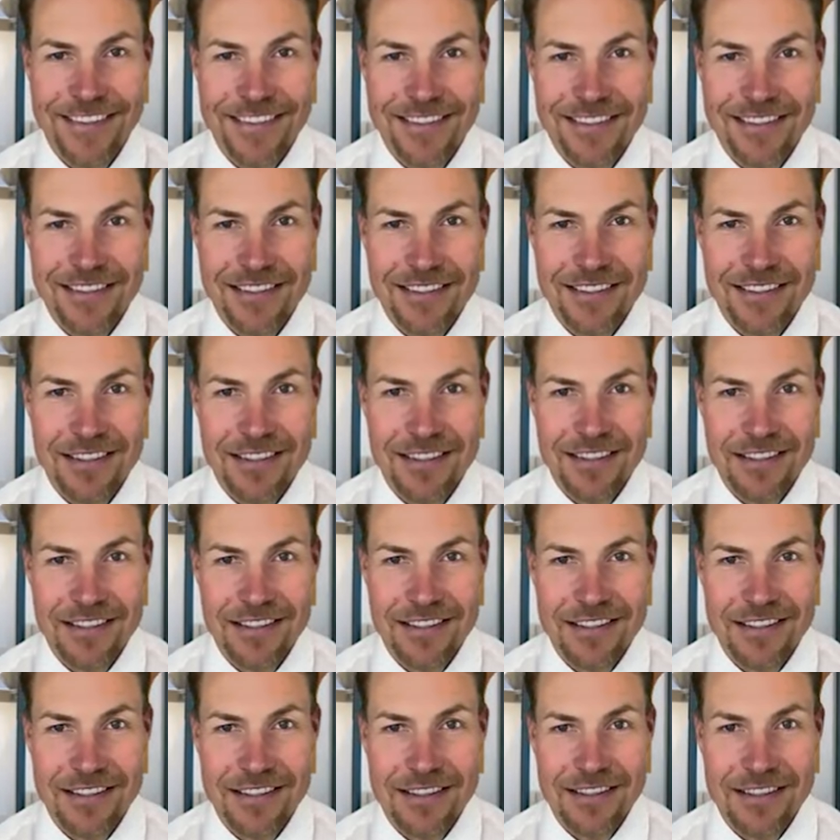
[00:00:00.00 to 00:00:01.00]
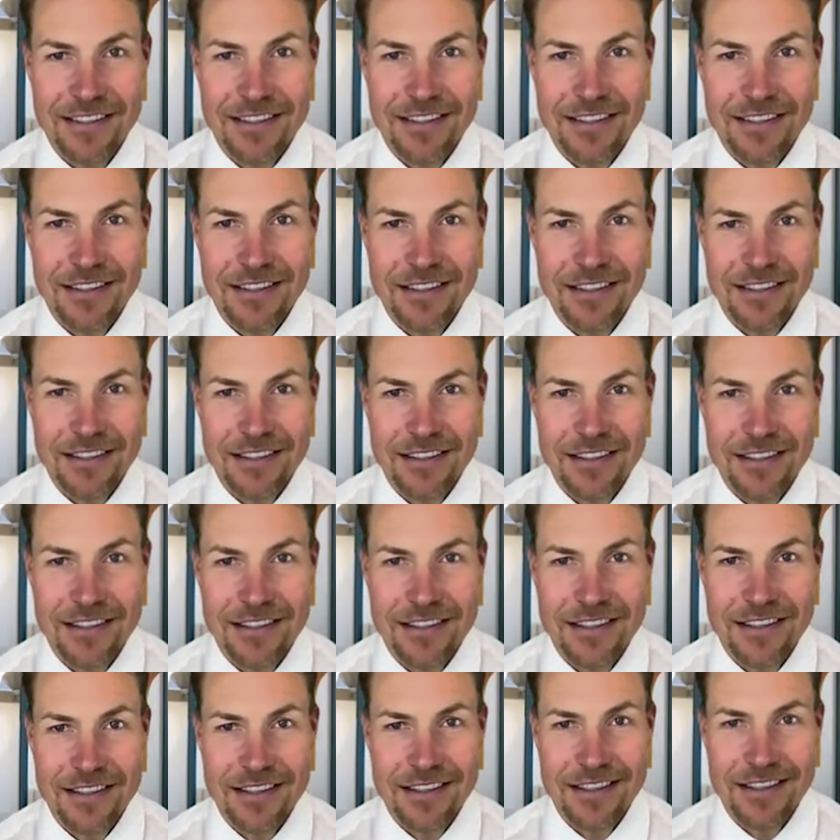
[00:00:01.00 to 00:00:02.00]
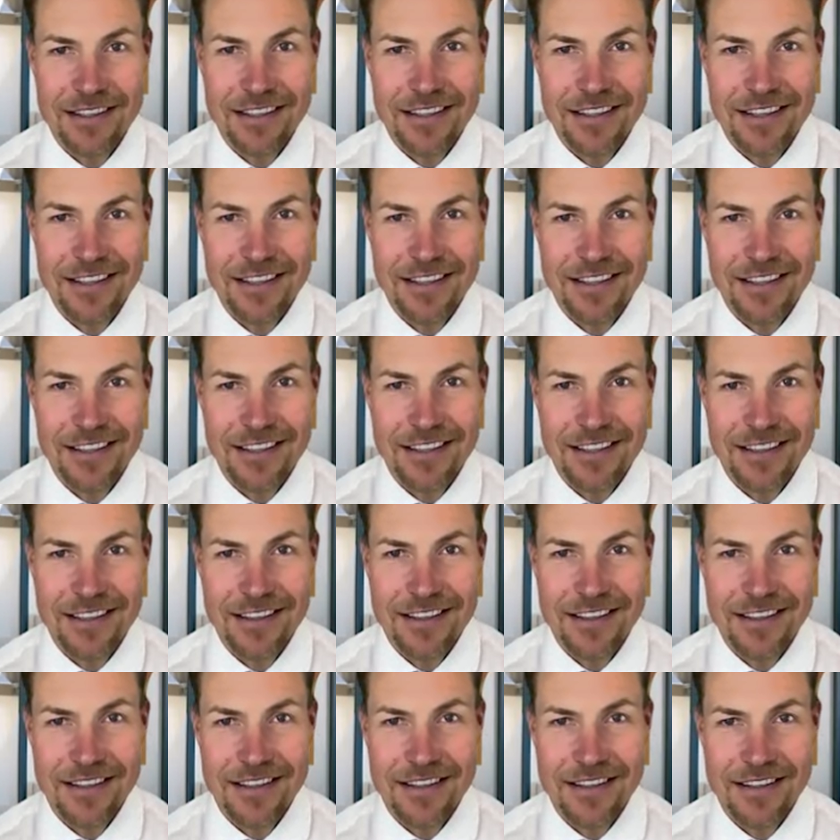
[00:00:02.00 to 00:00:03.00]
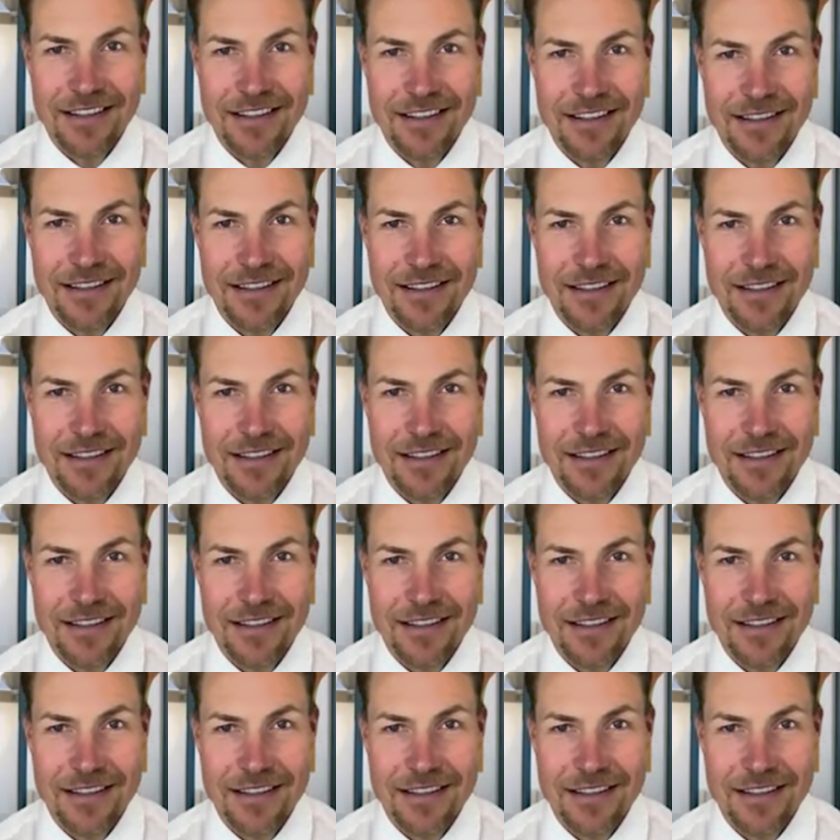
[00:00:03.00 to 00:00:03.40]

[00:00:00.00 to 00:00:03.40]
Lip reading: (not speaking)